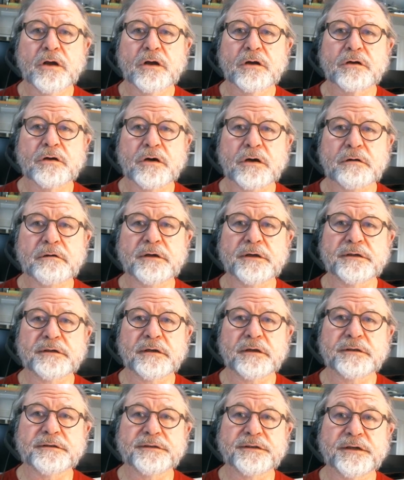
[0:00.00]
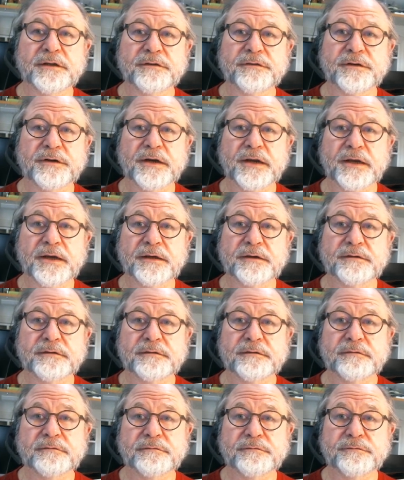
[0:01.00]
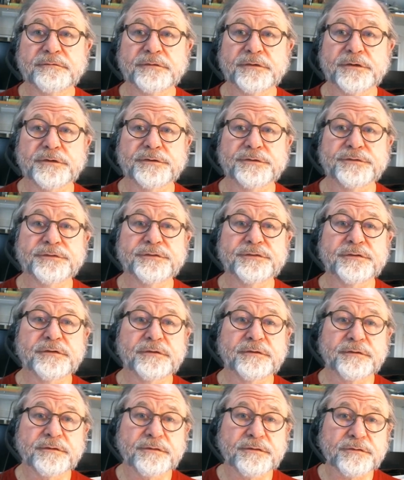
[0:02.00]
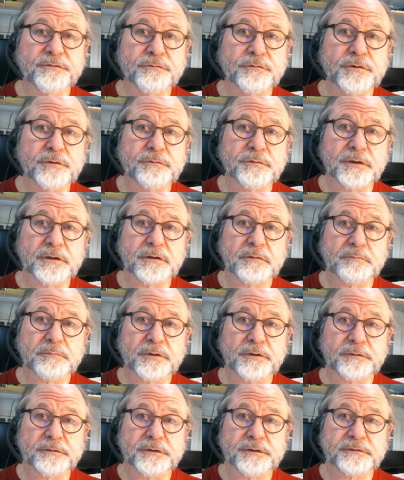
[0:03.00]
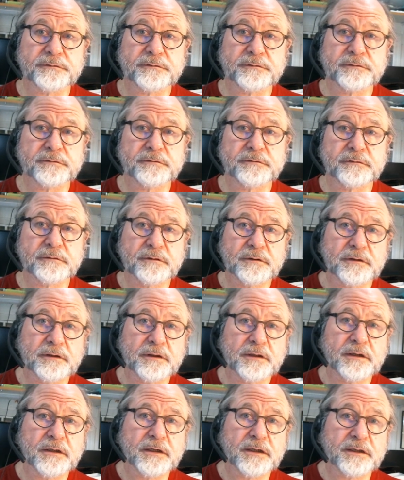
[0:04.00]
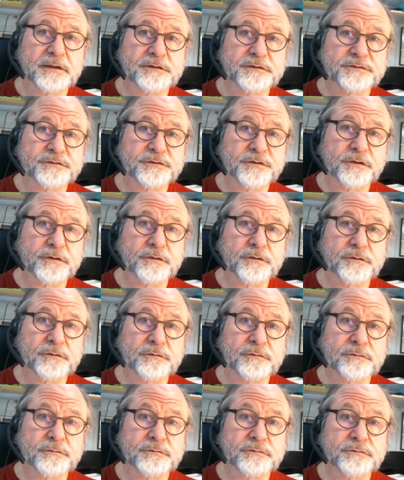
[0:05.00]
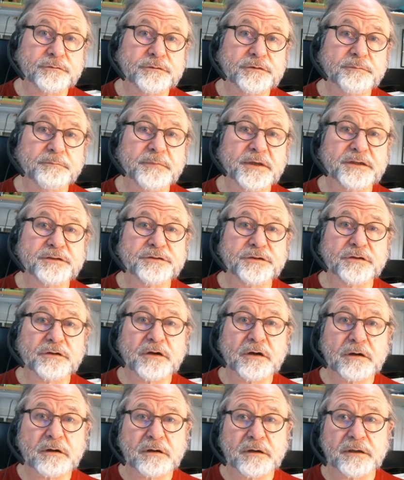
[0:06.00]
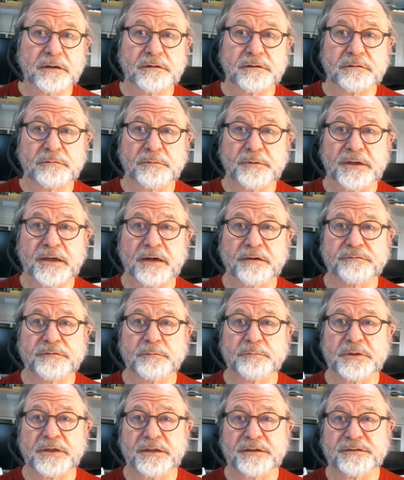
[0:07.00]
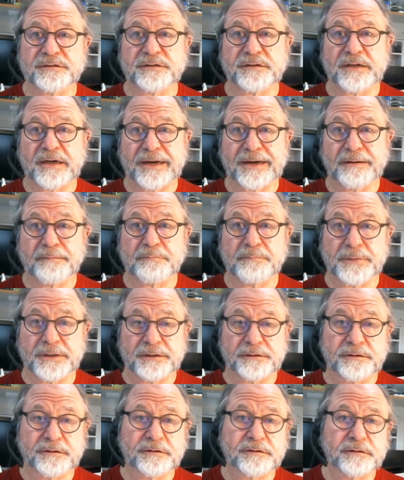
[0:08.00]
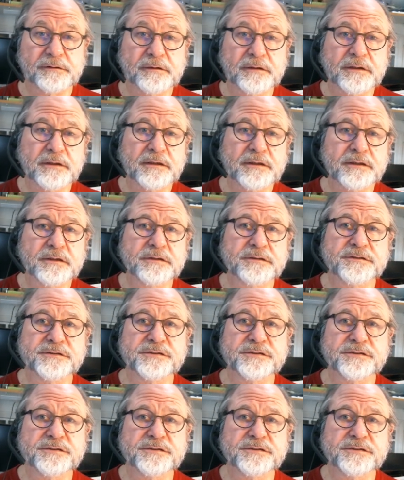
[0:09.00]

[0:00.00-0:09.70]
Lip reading: Current, on the other hand, flows through a component. And so to measure current, we have to place an ammeter in